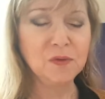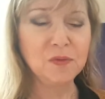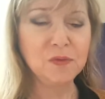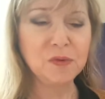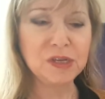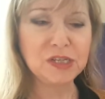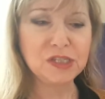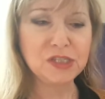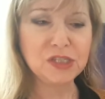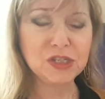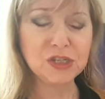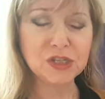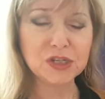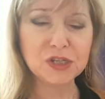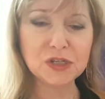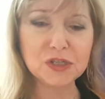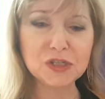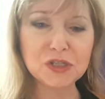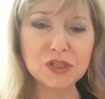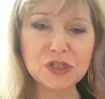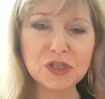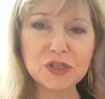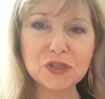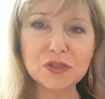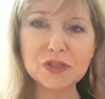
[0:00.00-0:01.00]
We took her
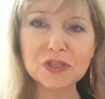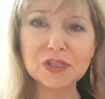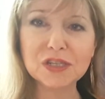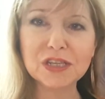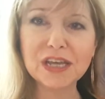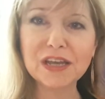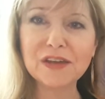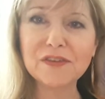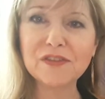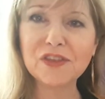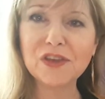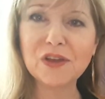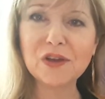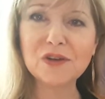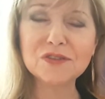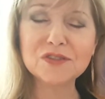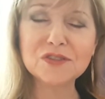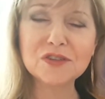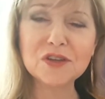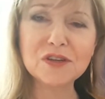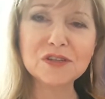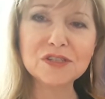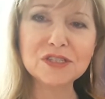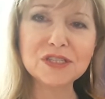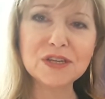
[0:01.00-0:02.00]
to the Lake of the
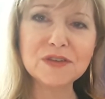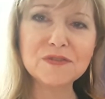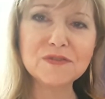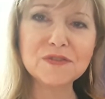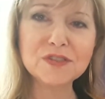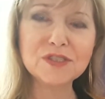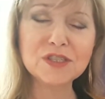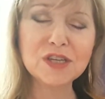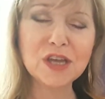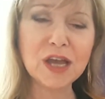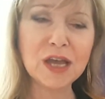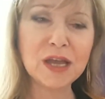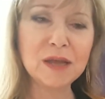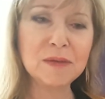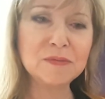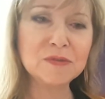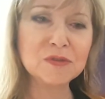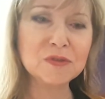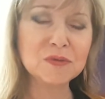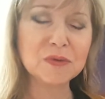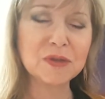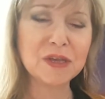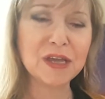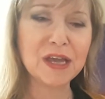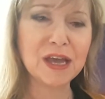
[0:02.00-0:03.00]
Ozarks several
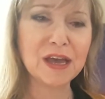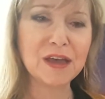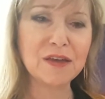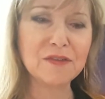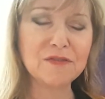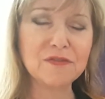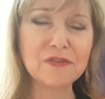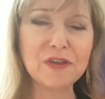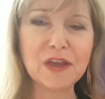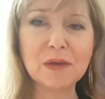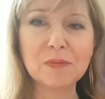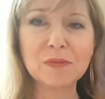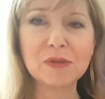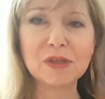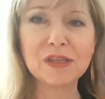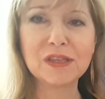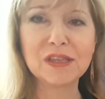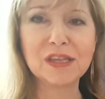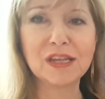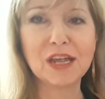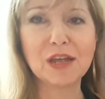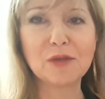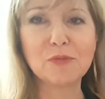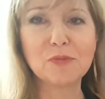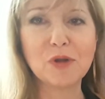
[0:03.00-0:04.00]
times. We had family
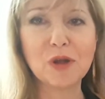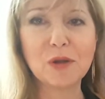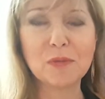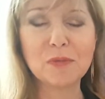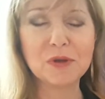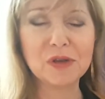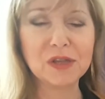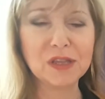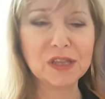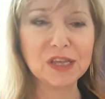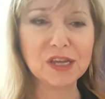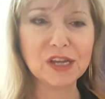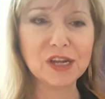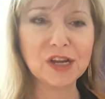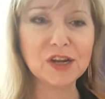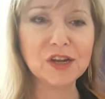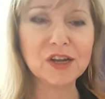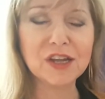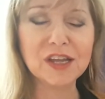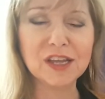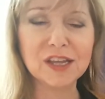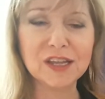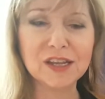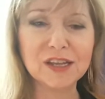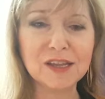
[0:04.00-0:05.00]
that had property
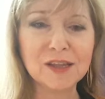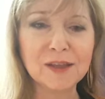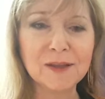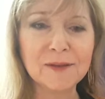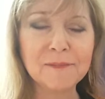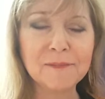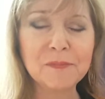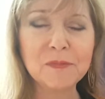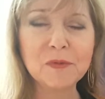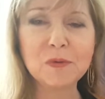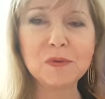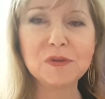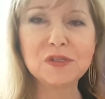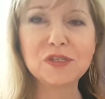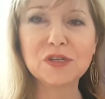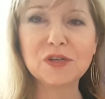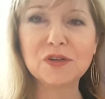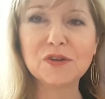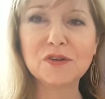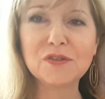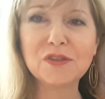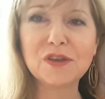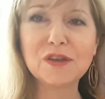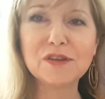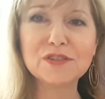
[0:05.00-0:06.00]
there, and we took
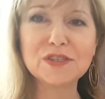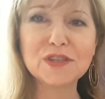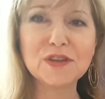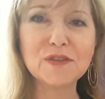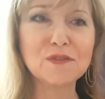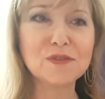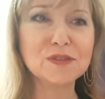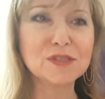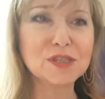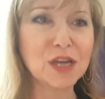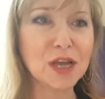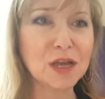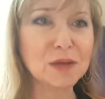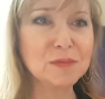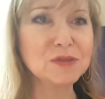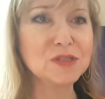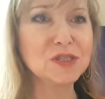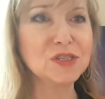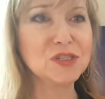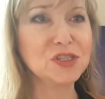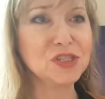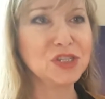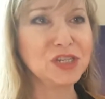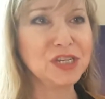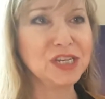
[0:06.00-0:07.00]
her there several times,
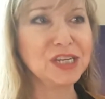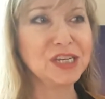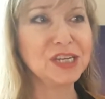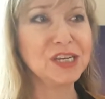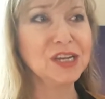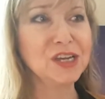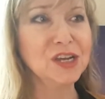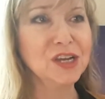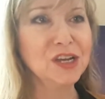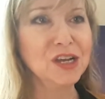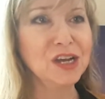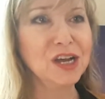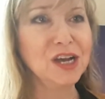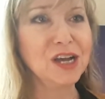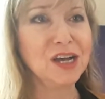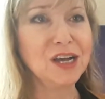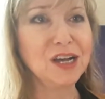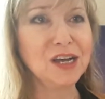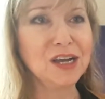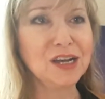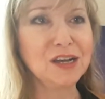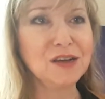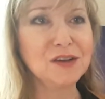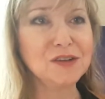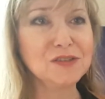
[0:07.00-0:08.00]
and she
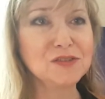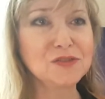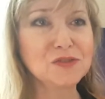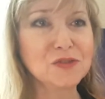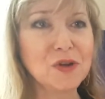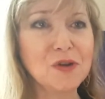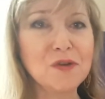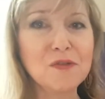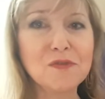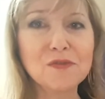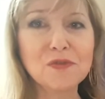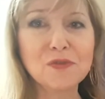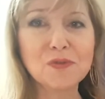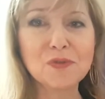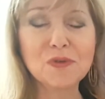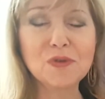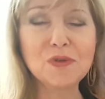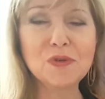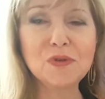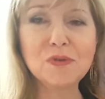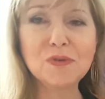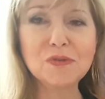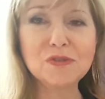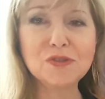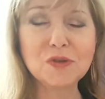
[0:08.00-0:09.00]
uh, drove
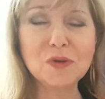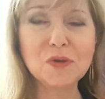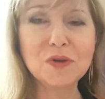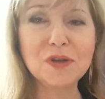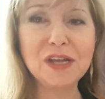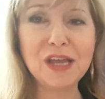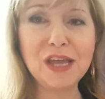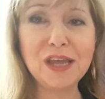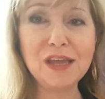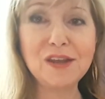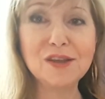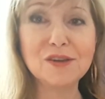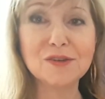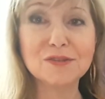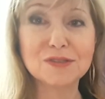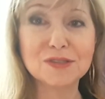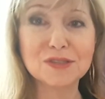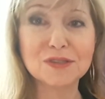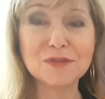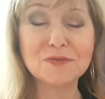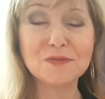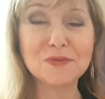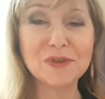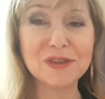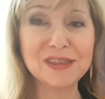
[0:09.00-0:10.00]
through
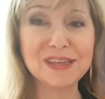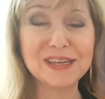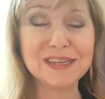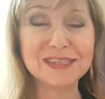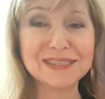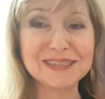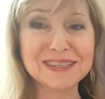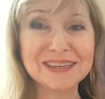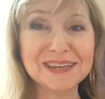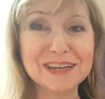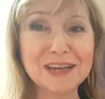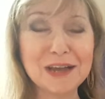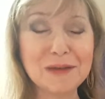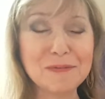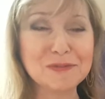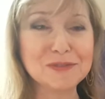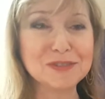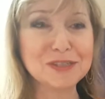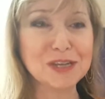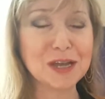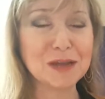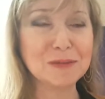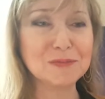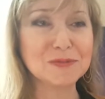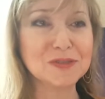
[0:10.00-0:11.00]
tornadoes with us a couple
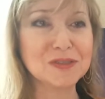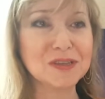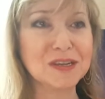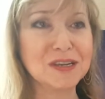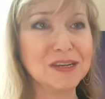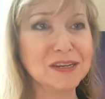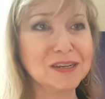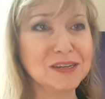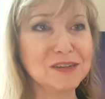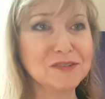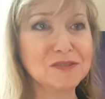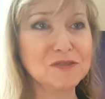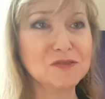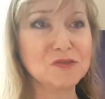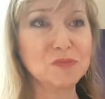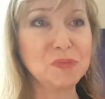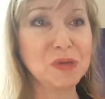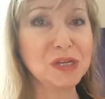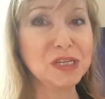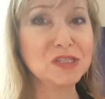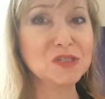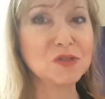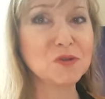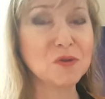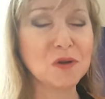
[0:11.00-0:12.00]
times, uh,
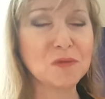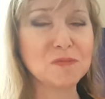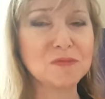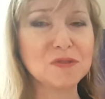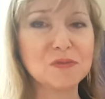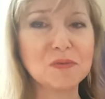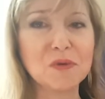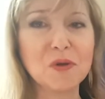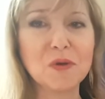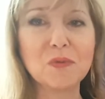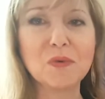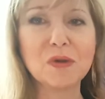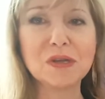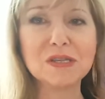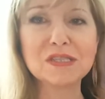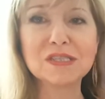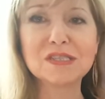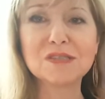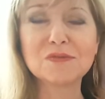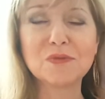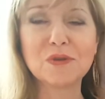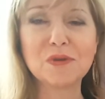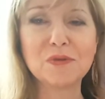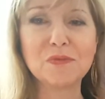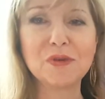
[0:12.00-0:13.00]
big storms. But
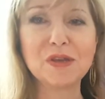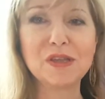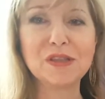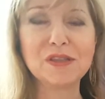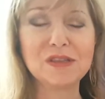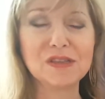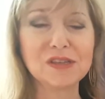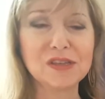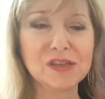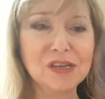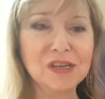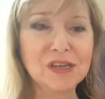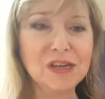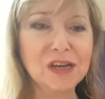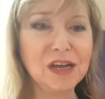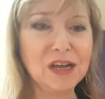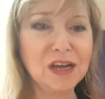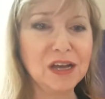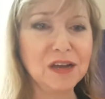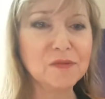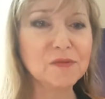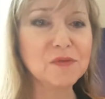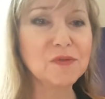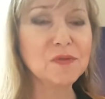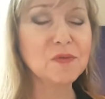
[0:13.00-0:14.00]
once we went
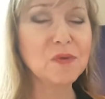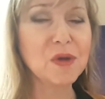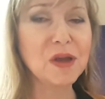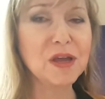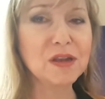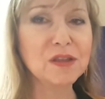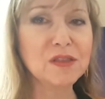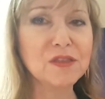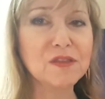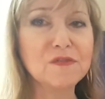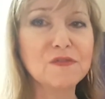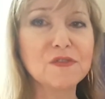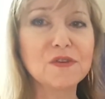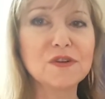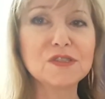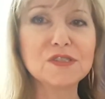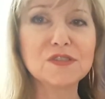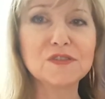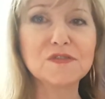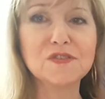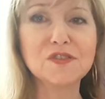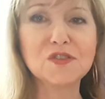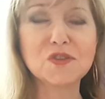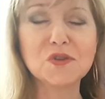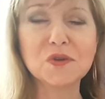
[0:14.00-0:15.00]
uh, right on the verge
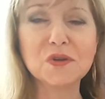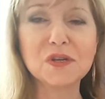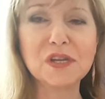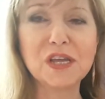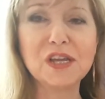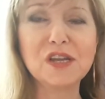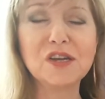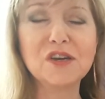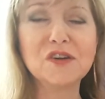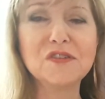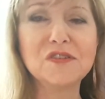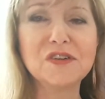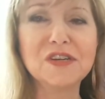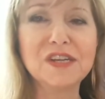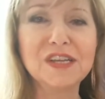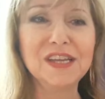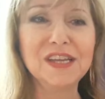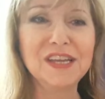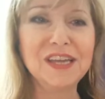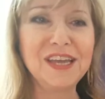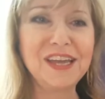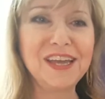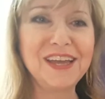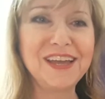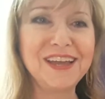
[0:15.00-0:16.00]
of a tornado,
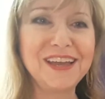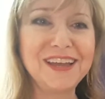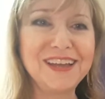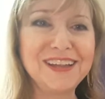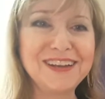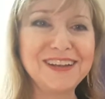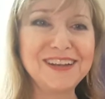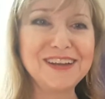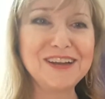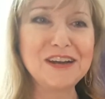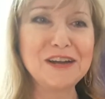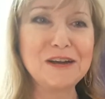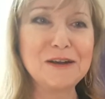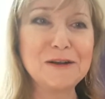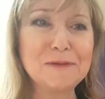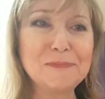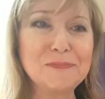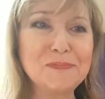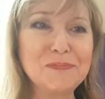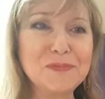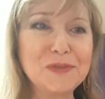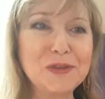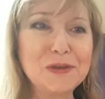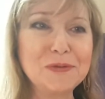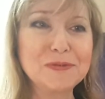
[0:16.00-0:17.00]
and
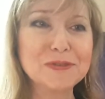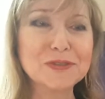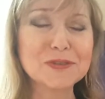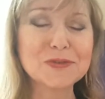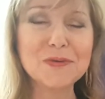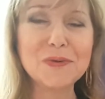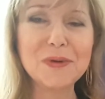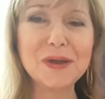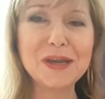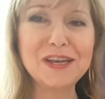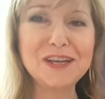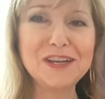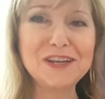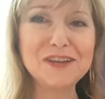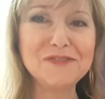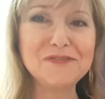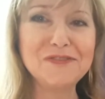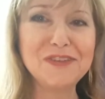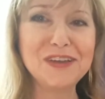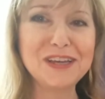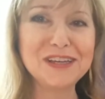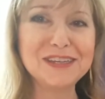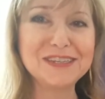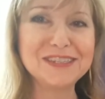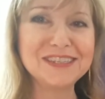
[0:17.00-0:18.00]
um, it was quite an
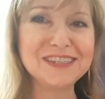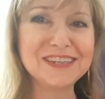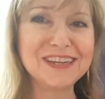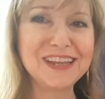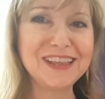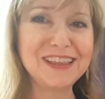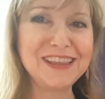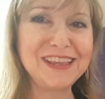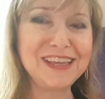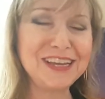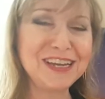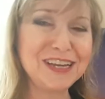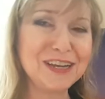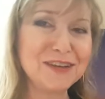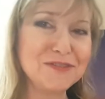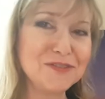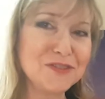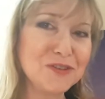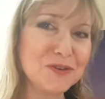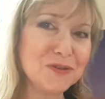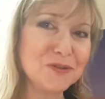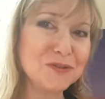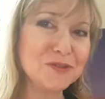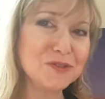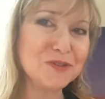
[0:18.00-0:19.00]
event. And I think I've
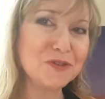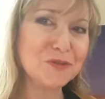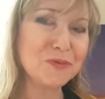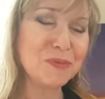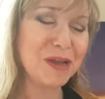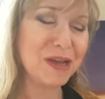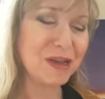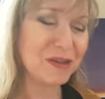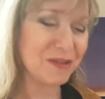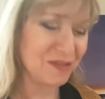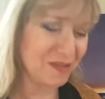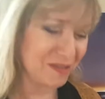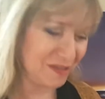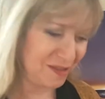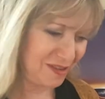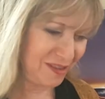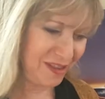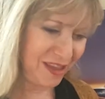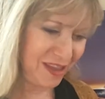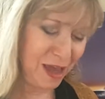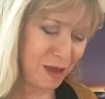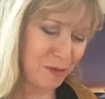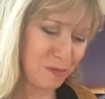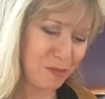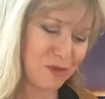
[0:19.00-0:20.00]
told you about
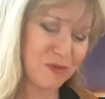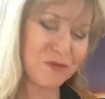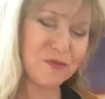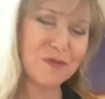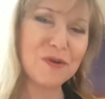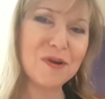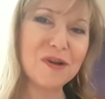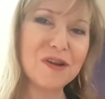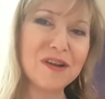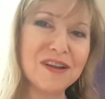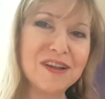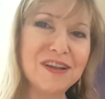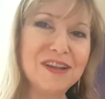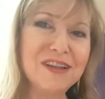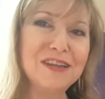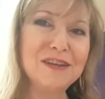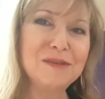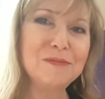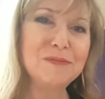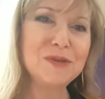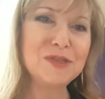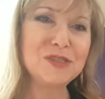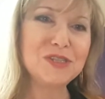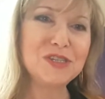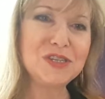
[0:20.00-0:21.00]
that before.
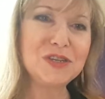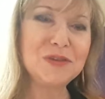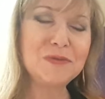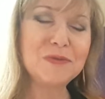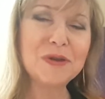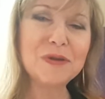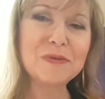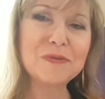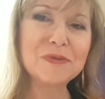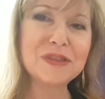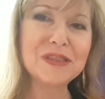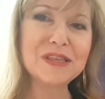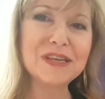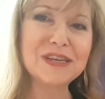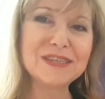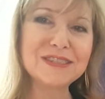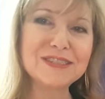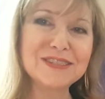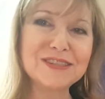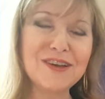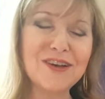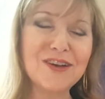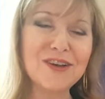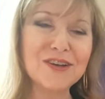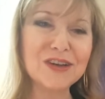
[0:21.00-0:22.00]
But she went with
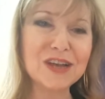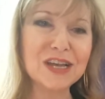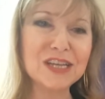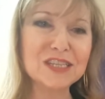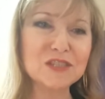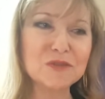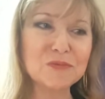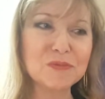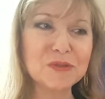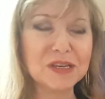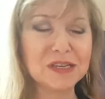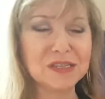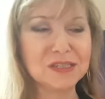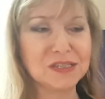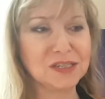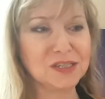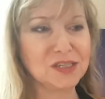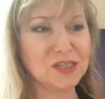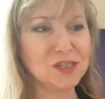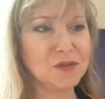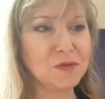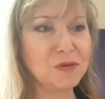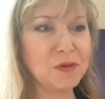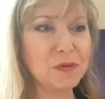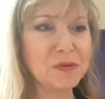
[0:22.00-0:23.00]
us all kinds of places.
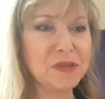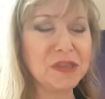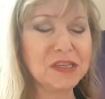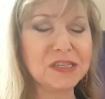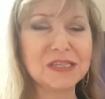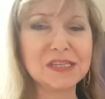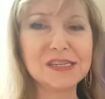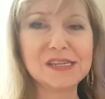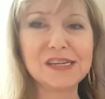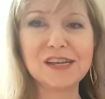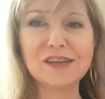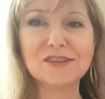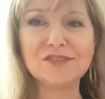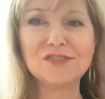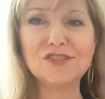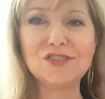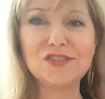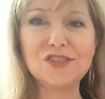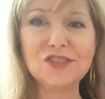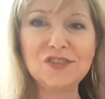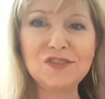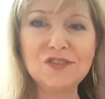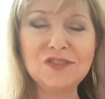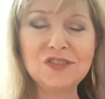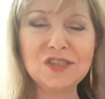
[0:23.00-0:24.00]
She went with us down to
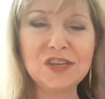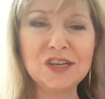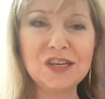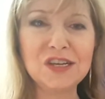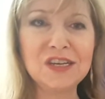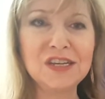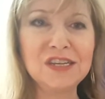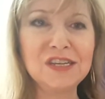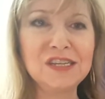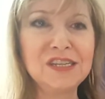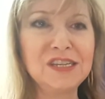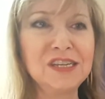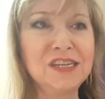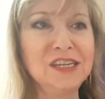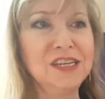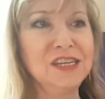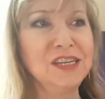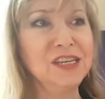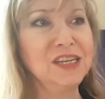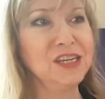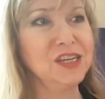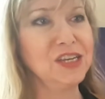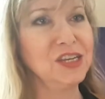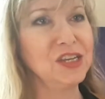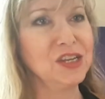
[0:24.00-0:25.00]
Tucson,
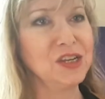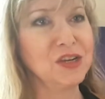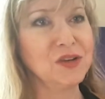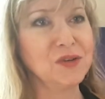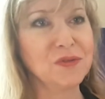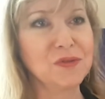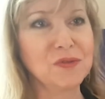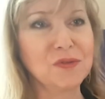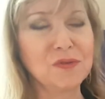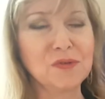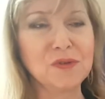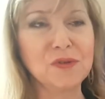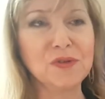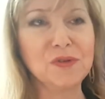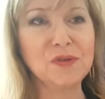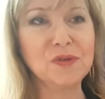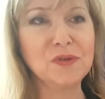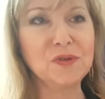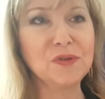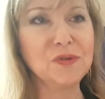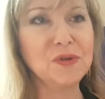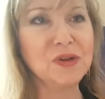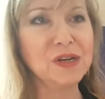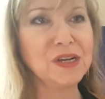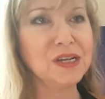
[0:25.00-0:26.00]
you know,
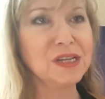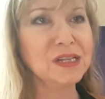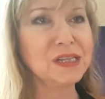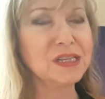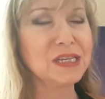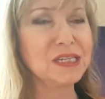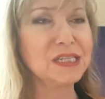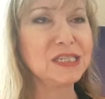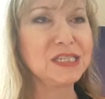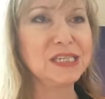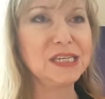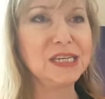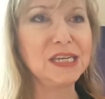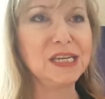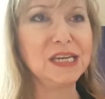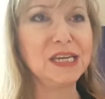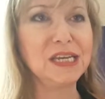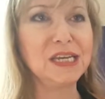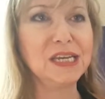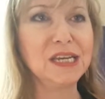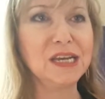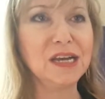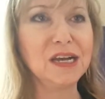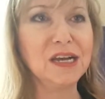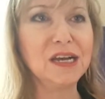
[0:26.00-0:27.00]
through, let's
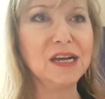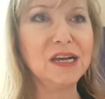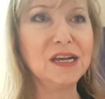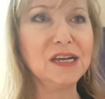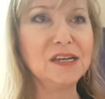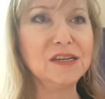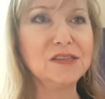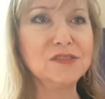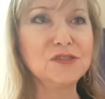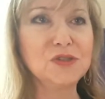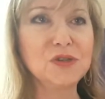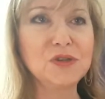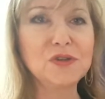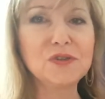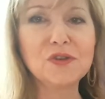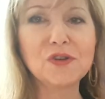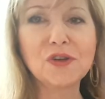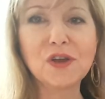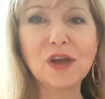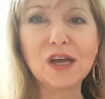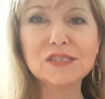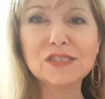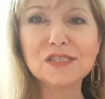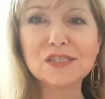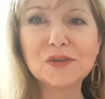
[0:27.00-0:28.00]
see, uh, Truth or
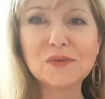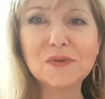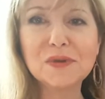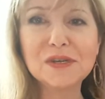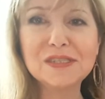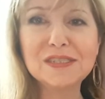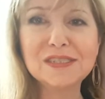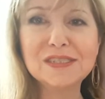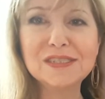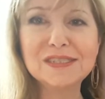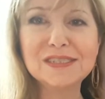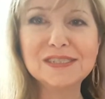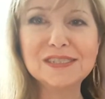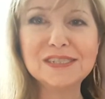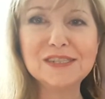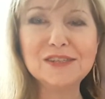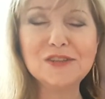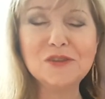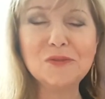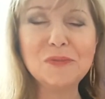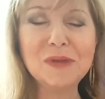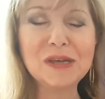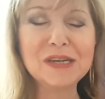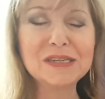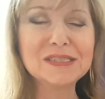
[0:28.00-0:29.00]
Consequences in
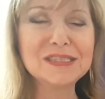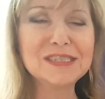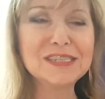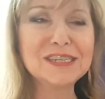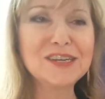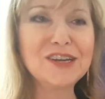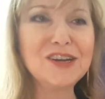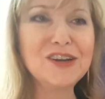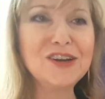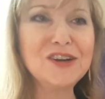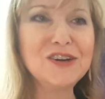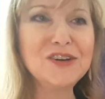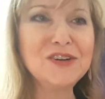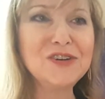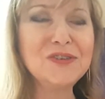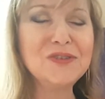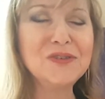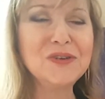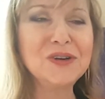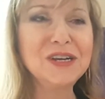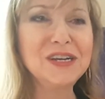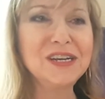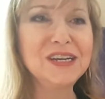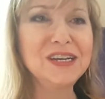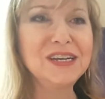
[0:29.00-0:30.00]
New Mexico.